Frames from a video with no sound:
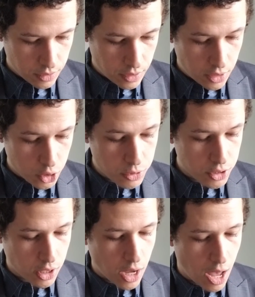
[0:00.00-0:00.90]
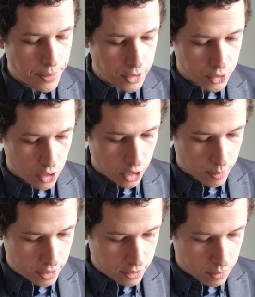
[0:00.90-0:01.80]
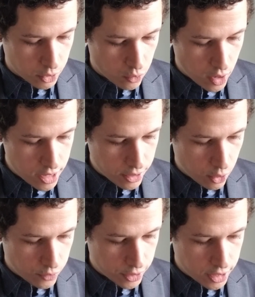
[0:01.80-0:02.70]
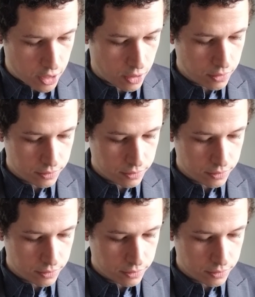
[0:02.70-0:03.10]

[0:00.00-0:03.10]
So I'm just going to copy this argument. I'm going to write it over here.